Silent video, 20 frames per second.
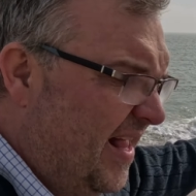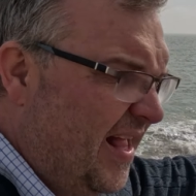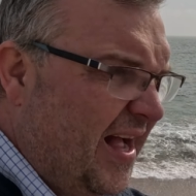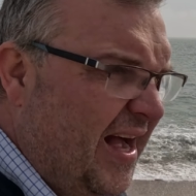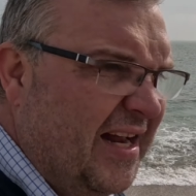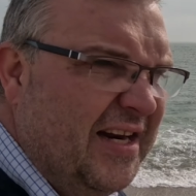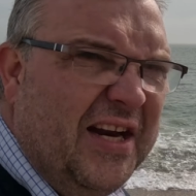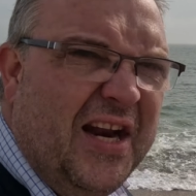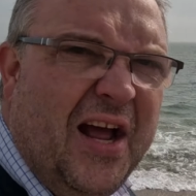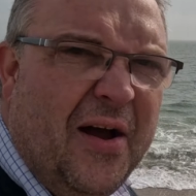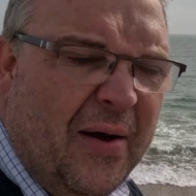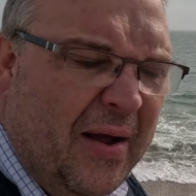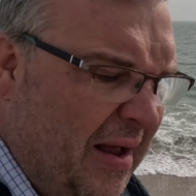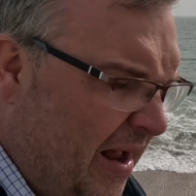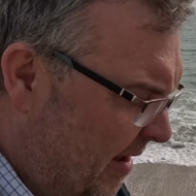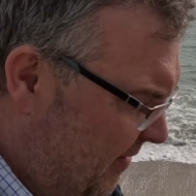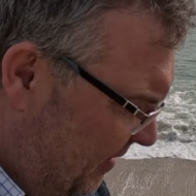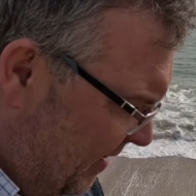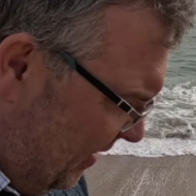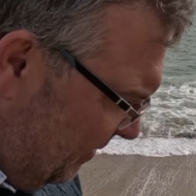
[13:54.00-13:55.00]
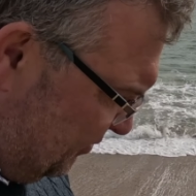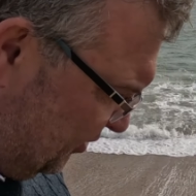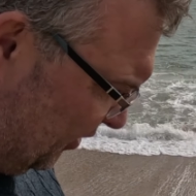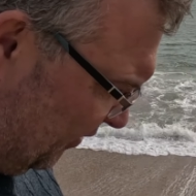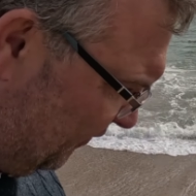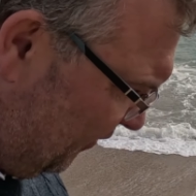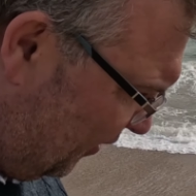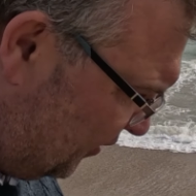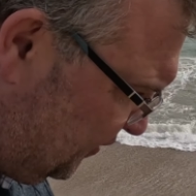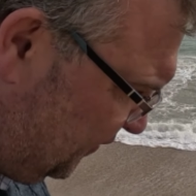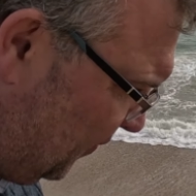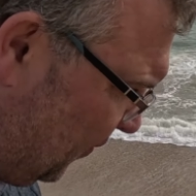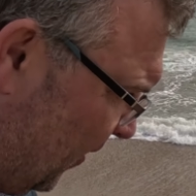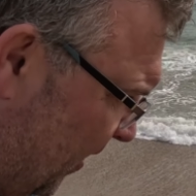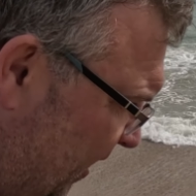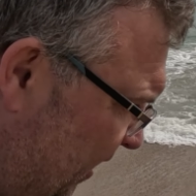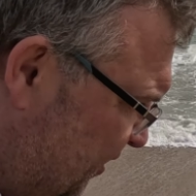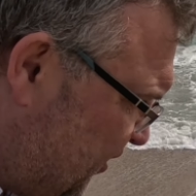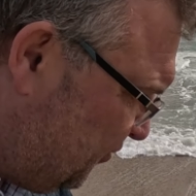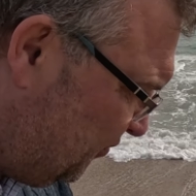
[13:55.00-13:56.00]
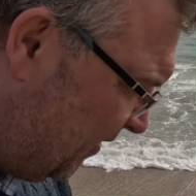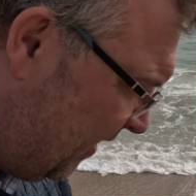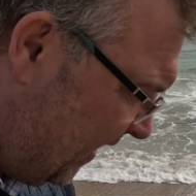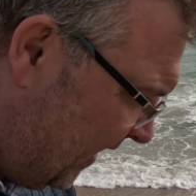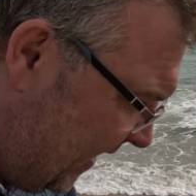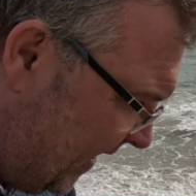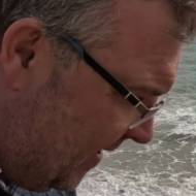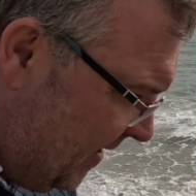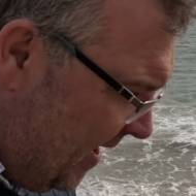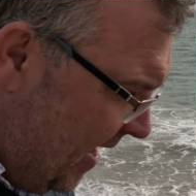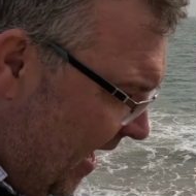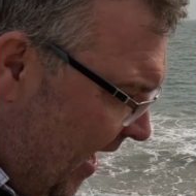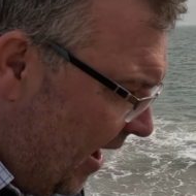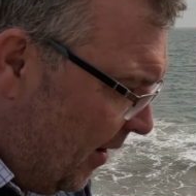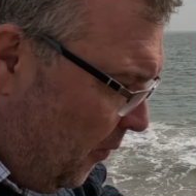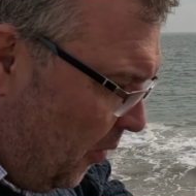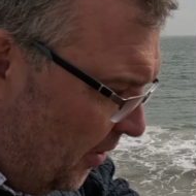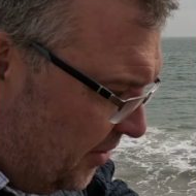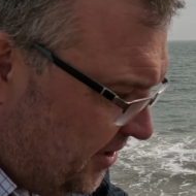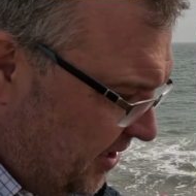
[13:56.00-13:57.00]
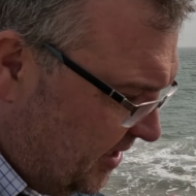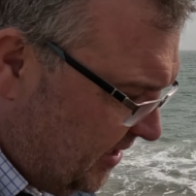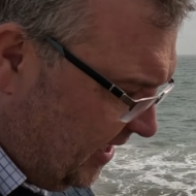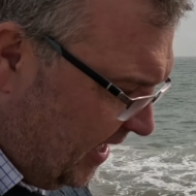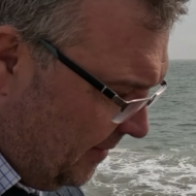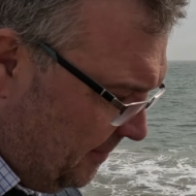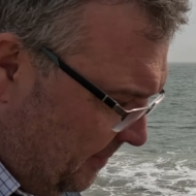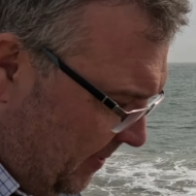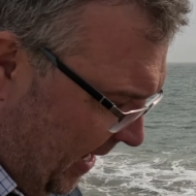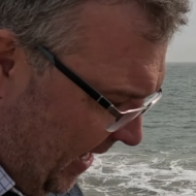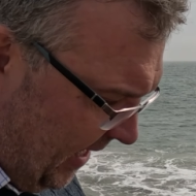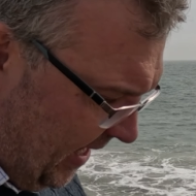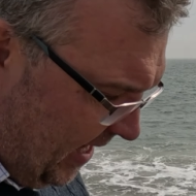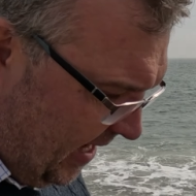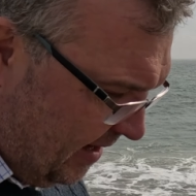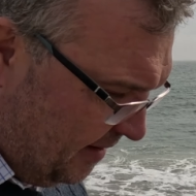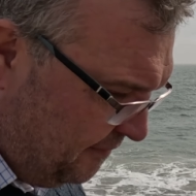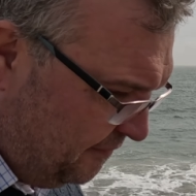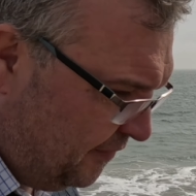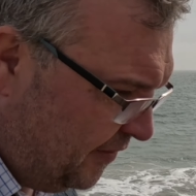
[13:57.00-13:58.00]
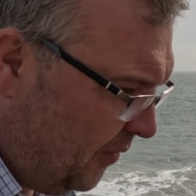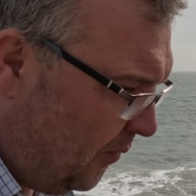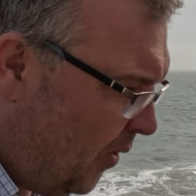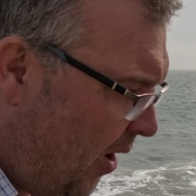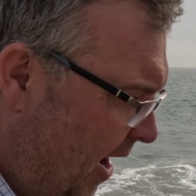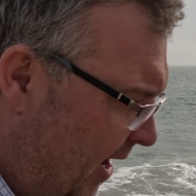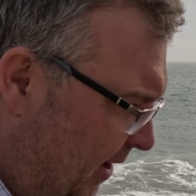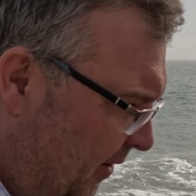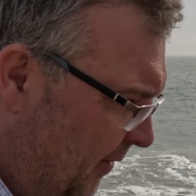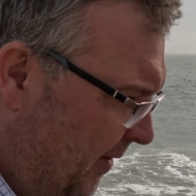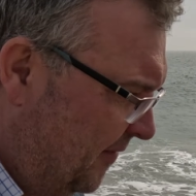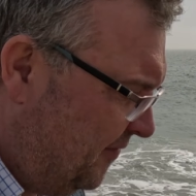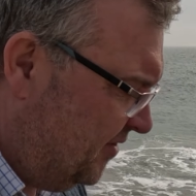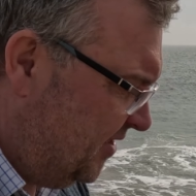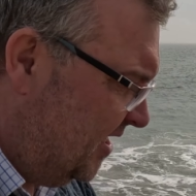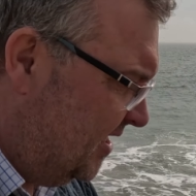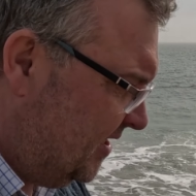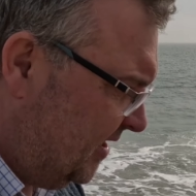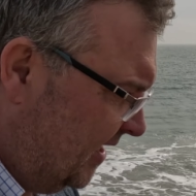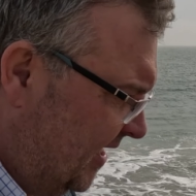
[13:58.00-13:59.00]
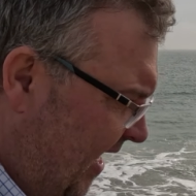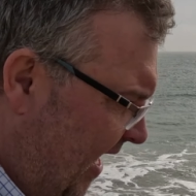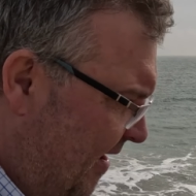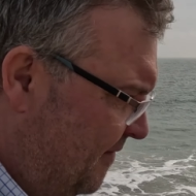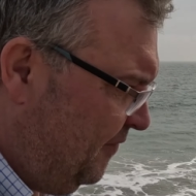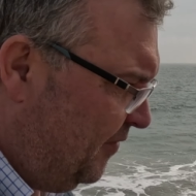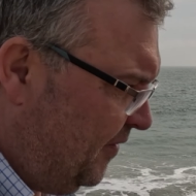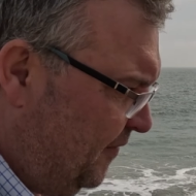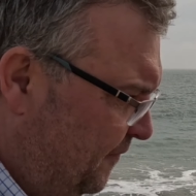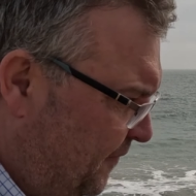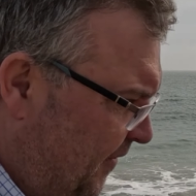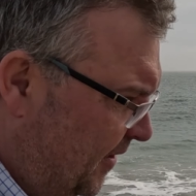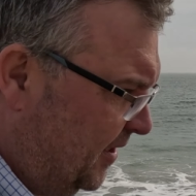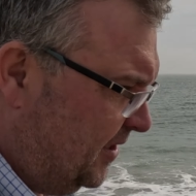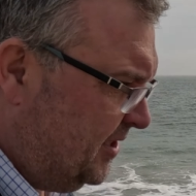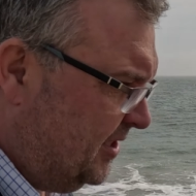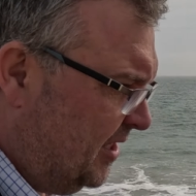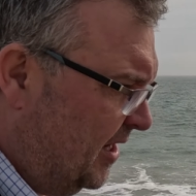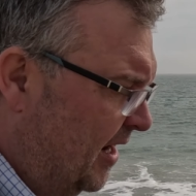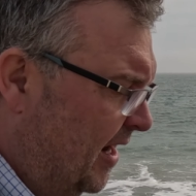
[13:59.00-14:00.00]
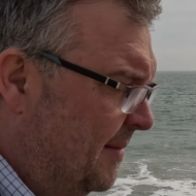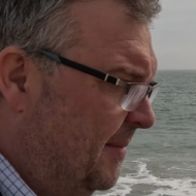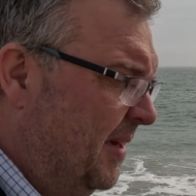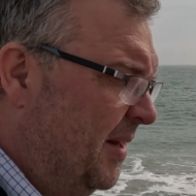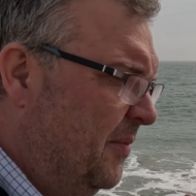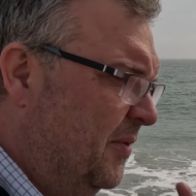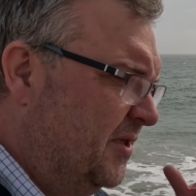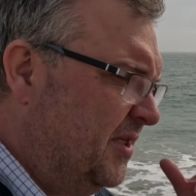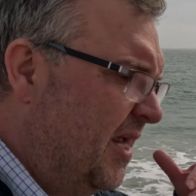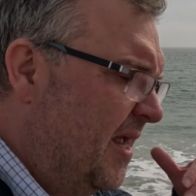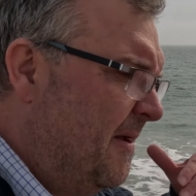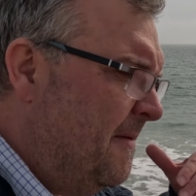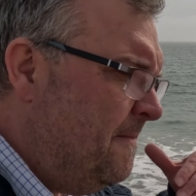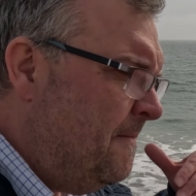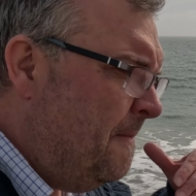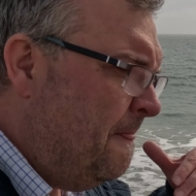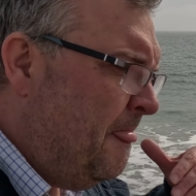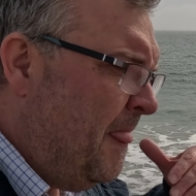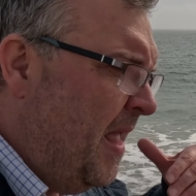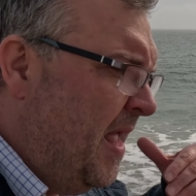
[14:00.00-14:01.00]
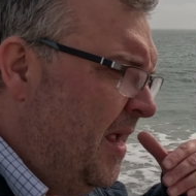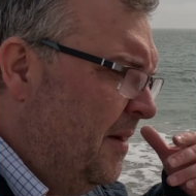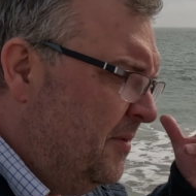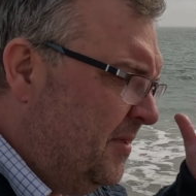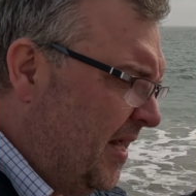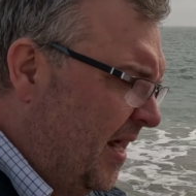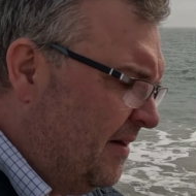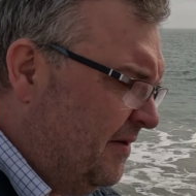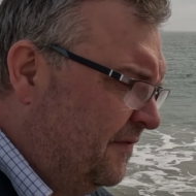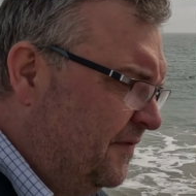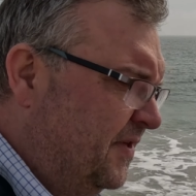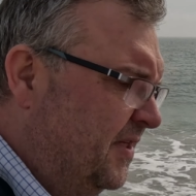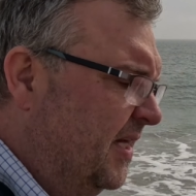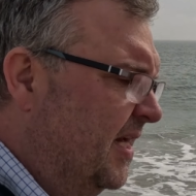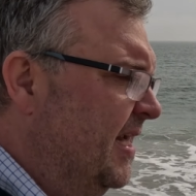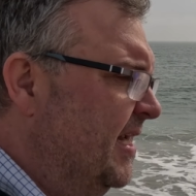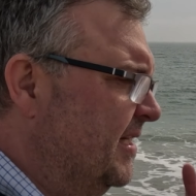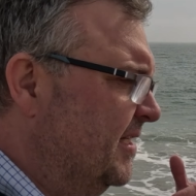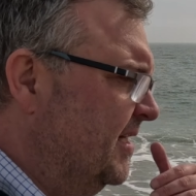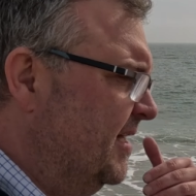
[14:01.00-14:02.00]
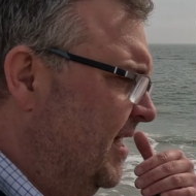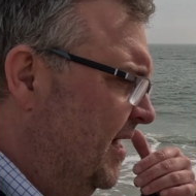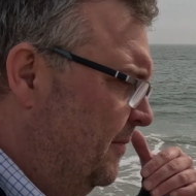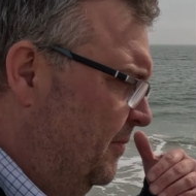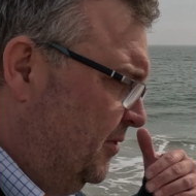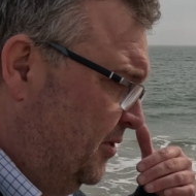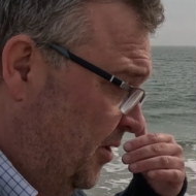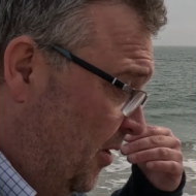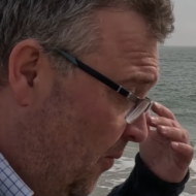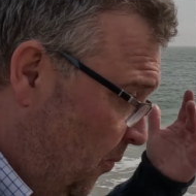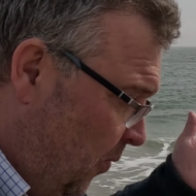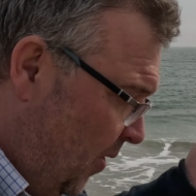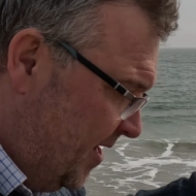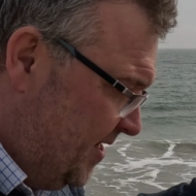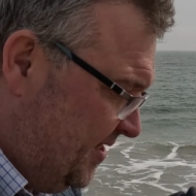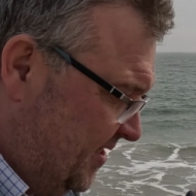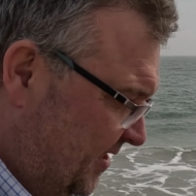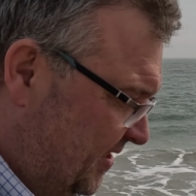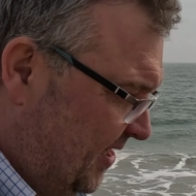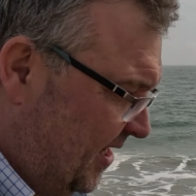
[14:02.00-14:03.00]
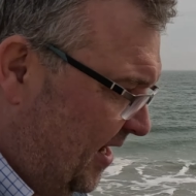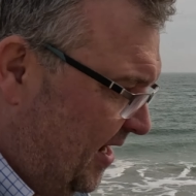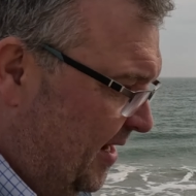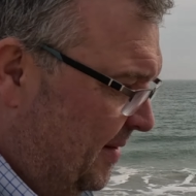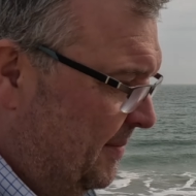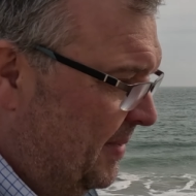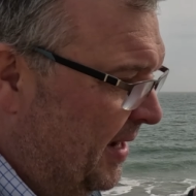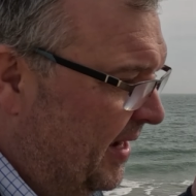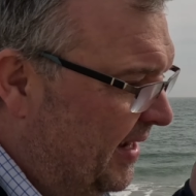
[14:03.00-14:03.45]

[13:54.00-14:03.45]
I don't know, I think I've sort of lost words really. I wanted to come back here for a while, ever since I came for the first time, and it was out of season, it was winter time,